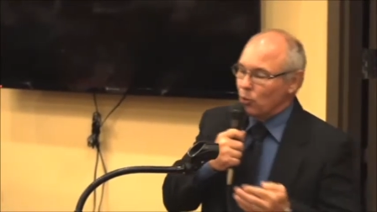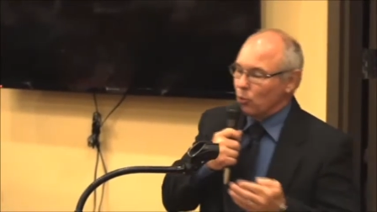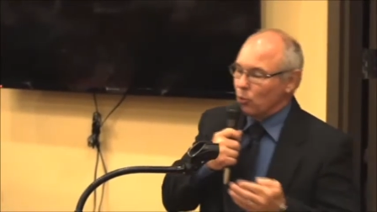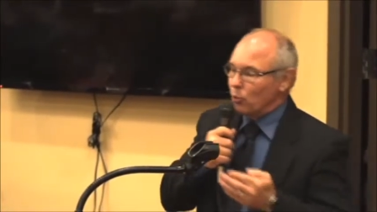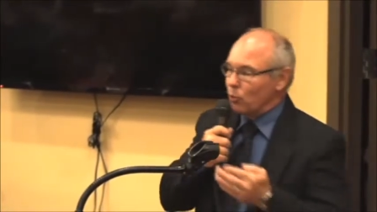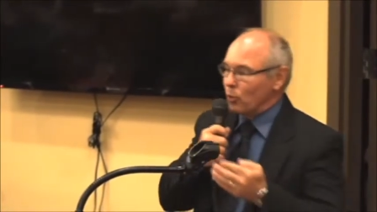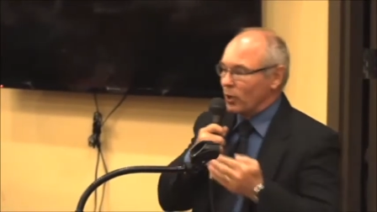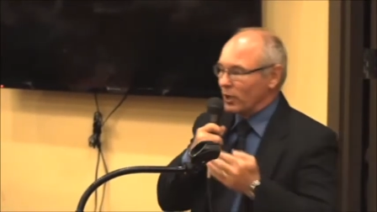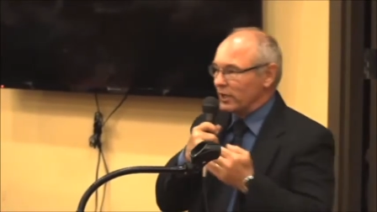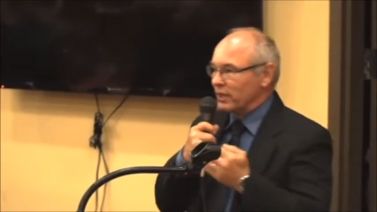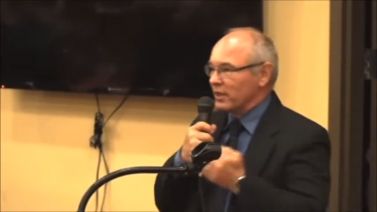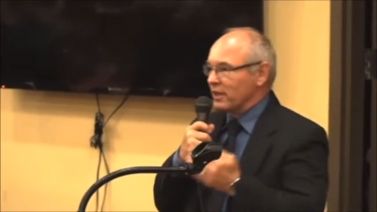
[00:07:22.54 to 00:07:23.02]

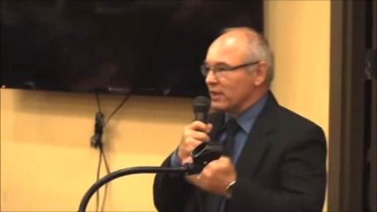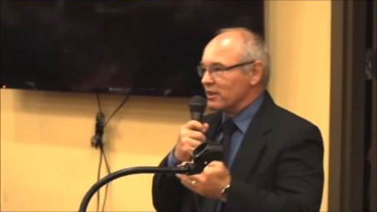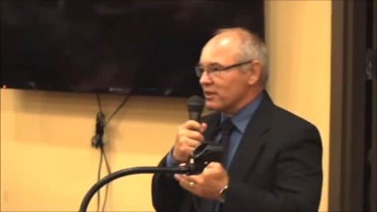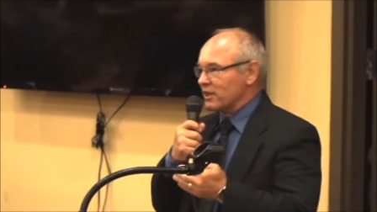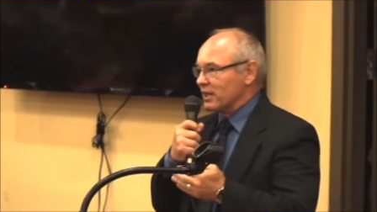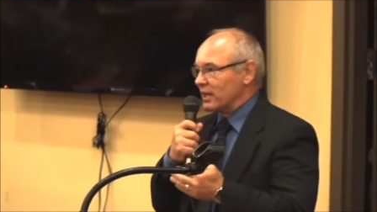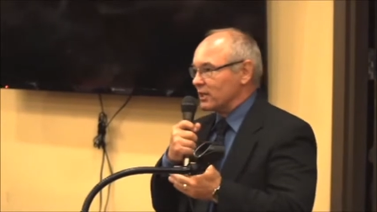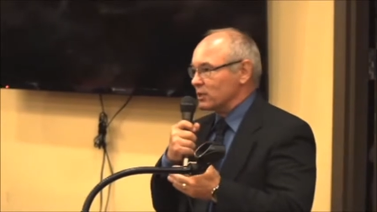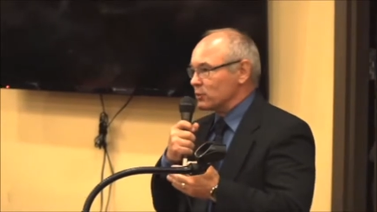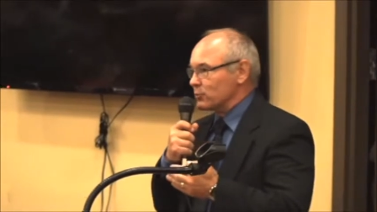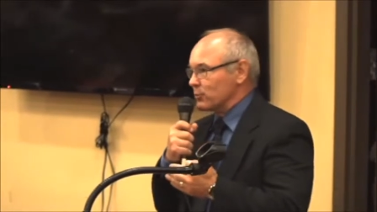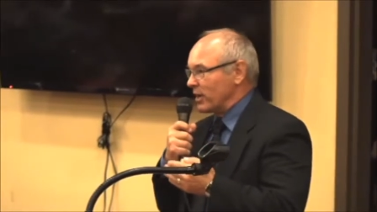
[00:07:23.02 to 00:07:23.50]
One of the
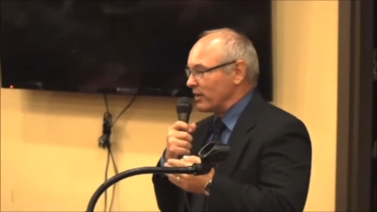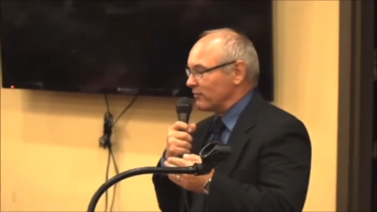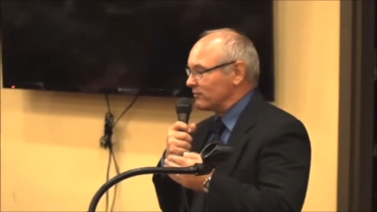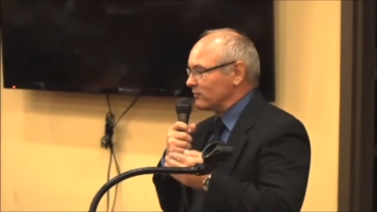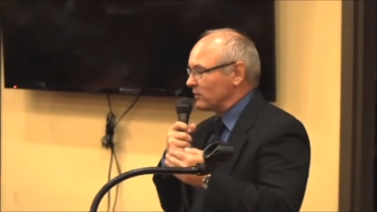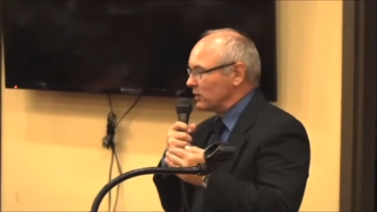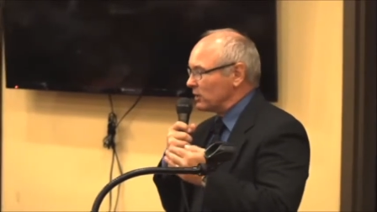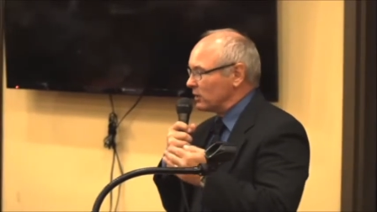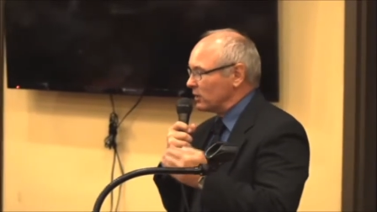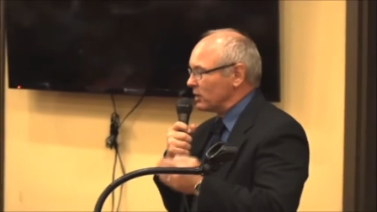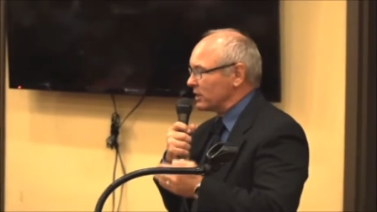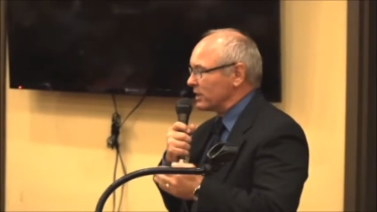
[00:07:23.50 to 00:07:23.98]
things we
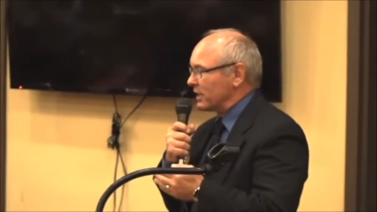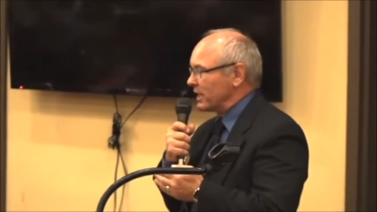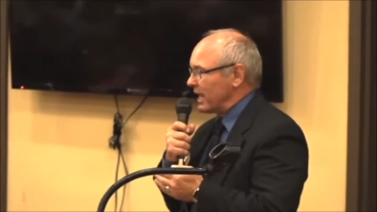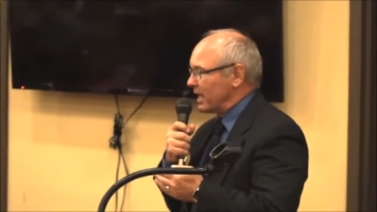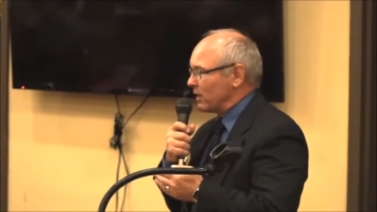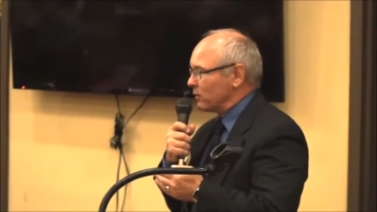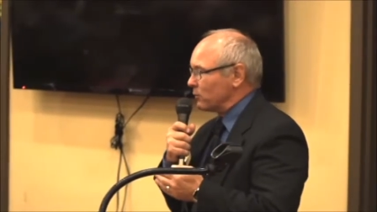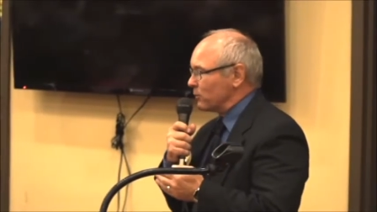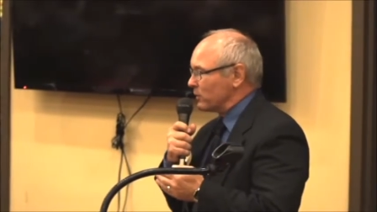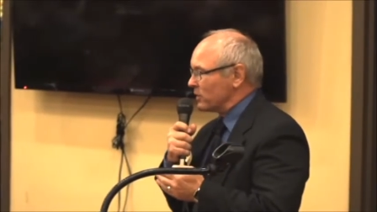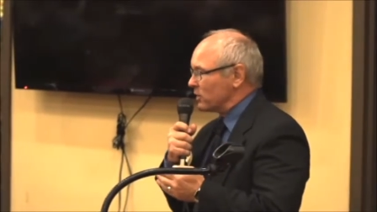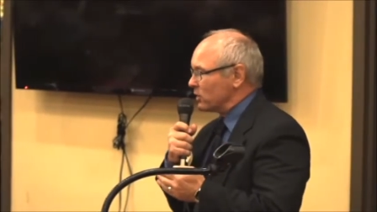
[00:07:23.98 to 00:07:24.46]
have to look
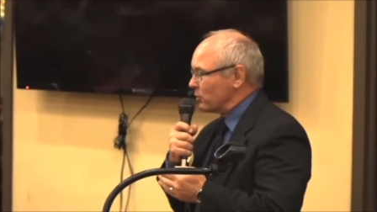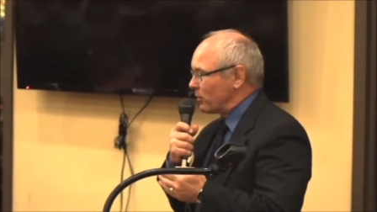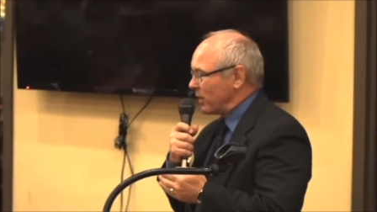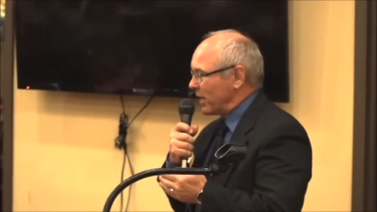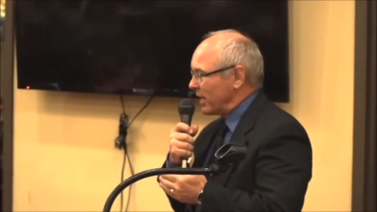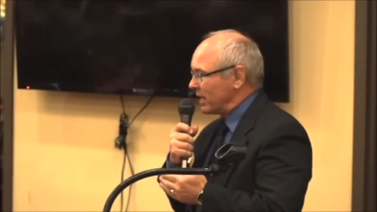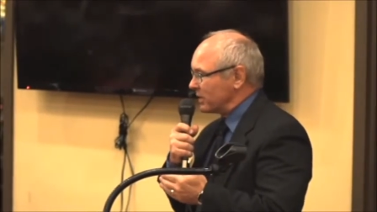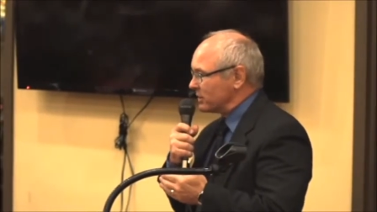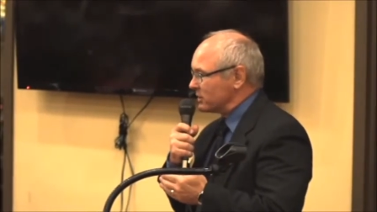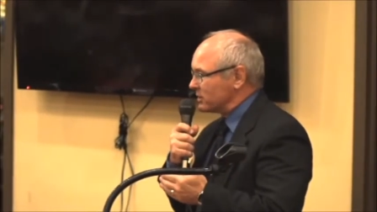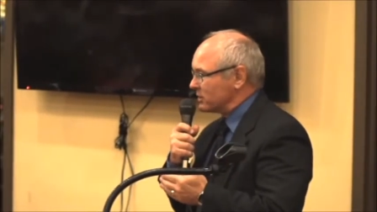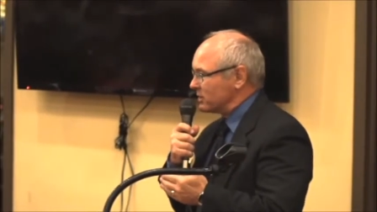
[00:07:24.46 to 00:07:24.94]
at with
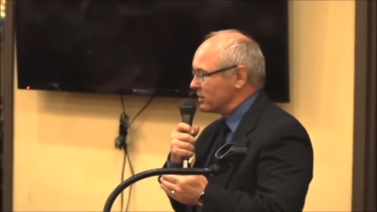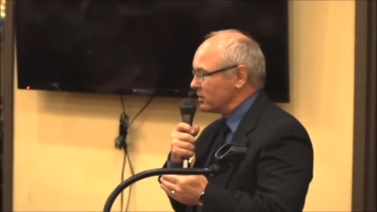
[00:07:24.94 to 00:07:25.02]
grants,